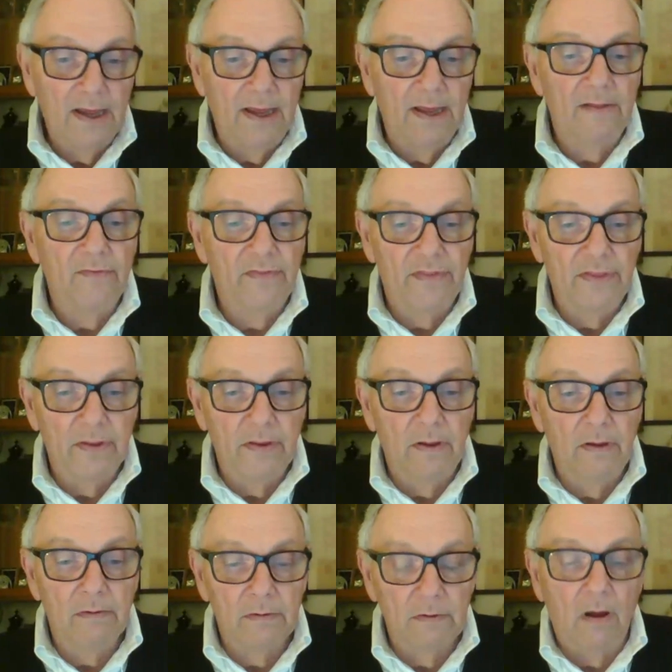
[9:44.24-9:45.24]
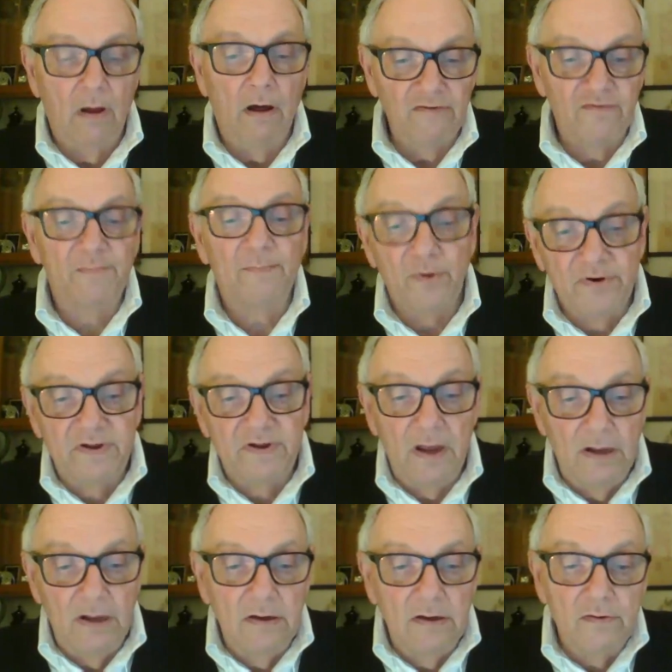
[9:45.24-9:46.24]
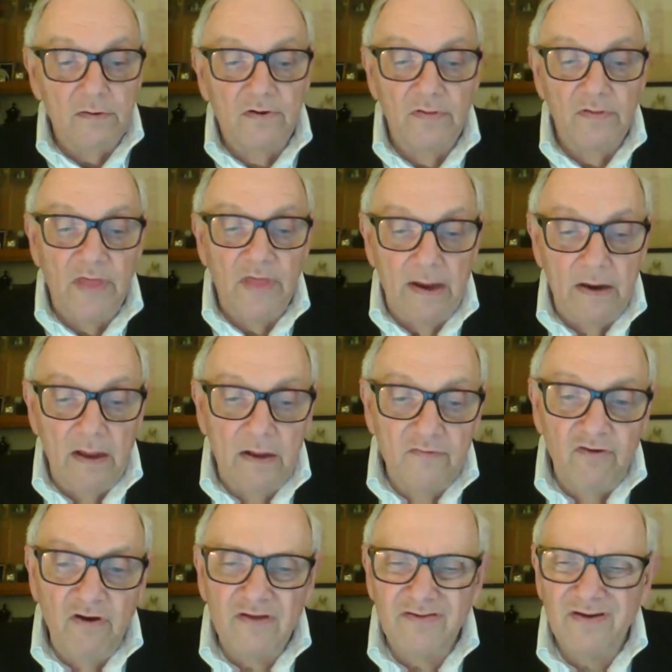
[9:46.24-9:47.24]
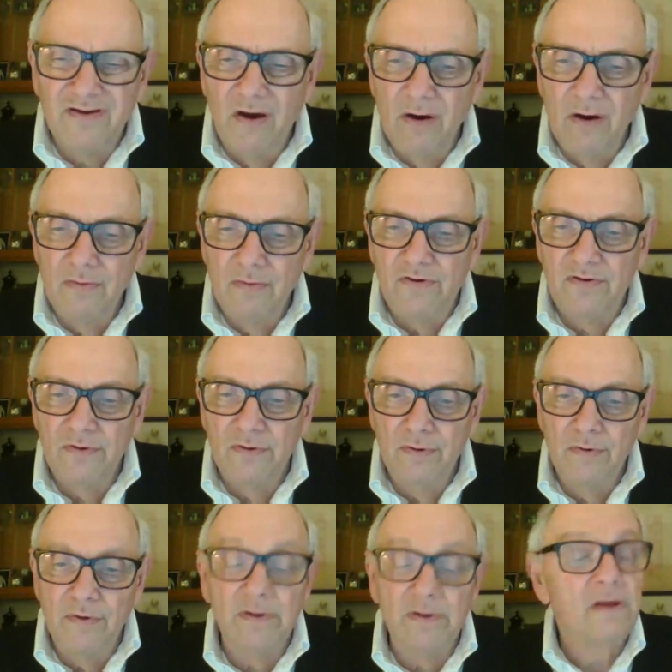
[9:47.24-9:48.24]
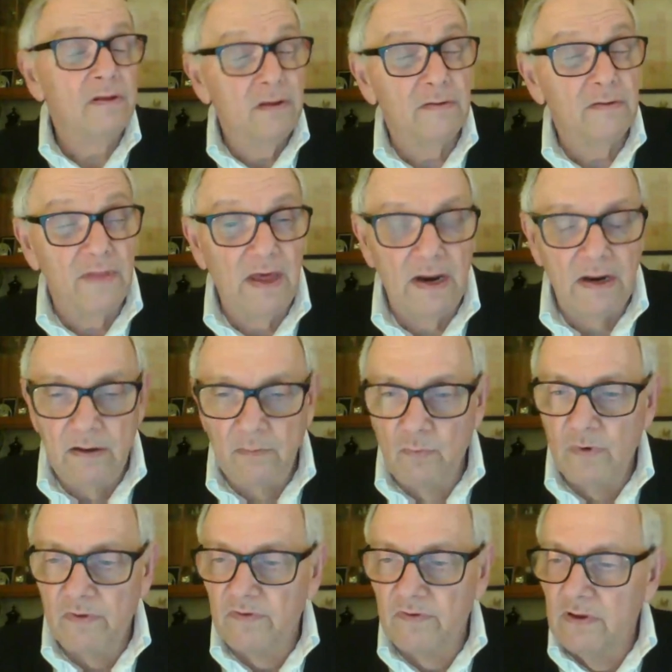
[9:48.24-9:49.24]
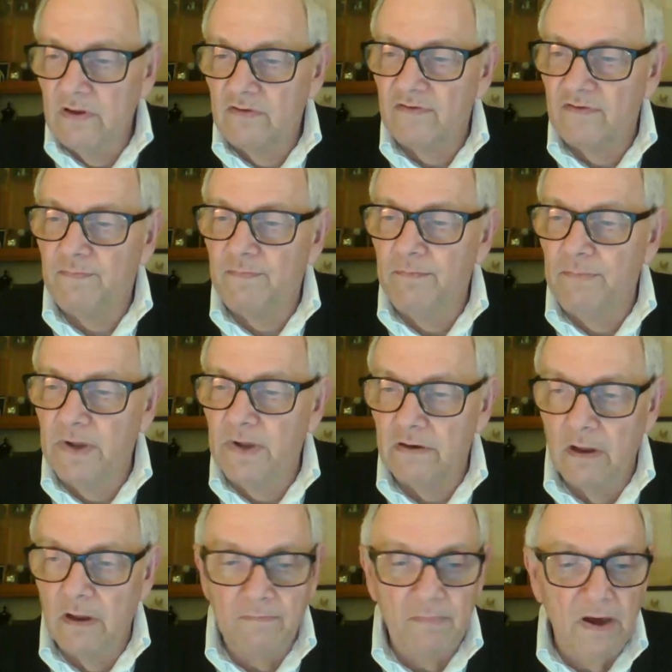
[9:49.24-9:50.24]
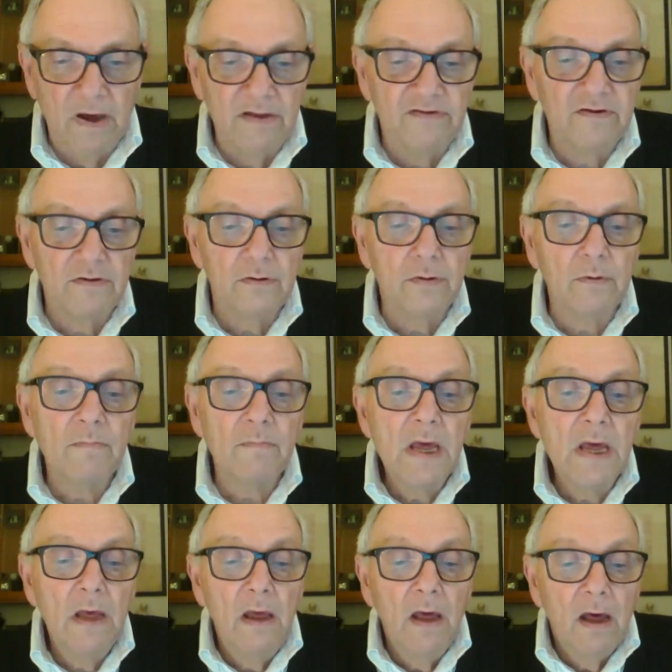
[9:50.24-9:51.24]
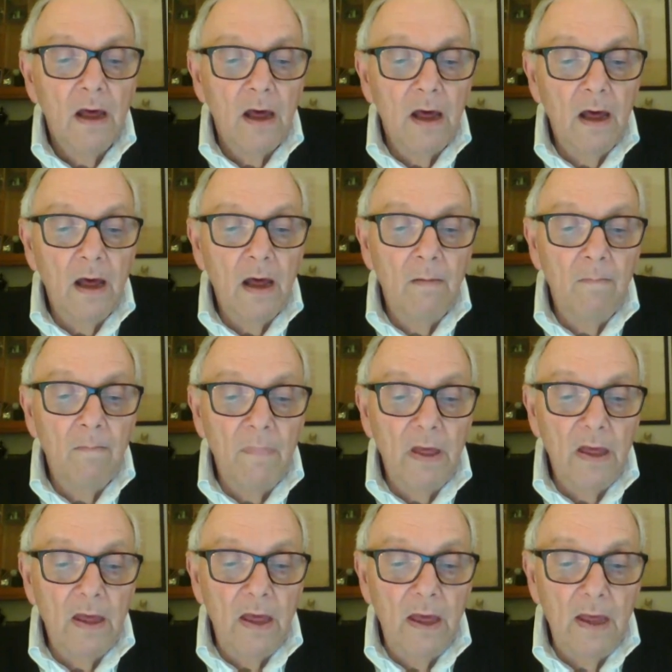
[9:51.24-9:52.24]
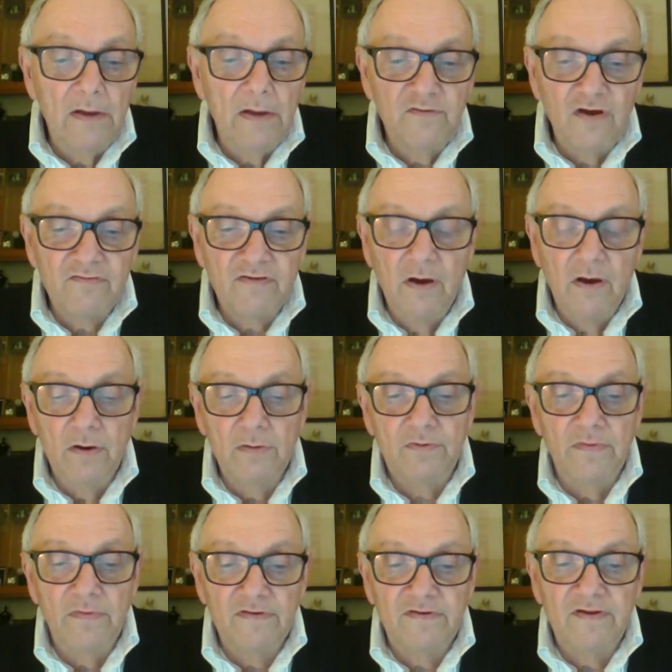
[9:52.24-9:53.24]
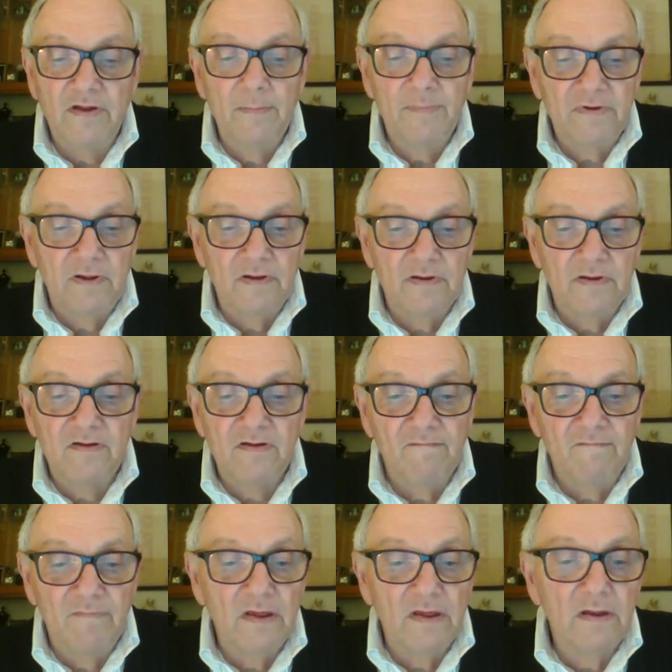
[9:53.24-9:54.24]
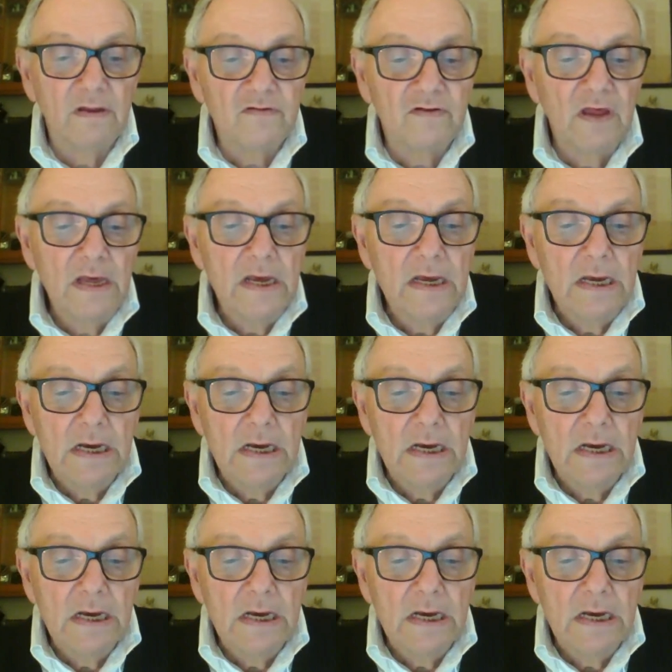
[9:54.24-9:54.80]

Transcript: and the laws pertaining to that, and just go to, in that it is being done by Zoom, and just go to the substance of this.